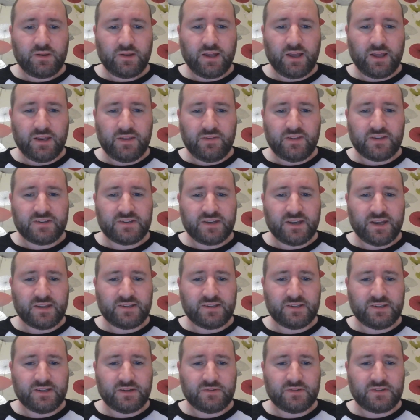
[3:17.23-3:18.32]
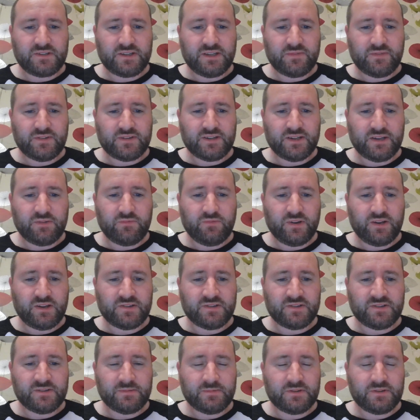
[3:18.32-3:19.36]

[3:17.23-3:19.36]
And in this case, I don't see there's any reason to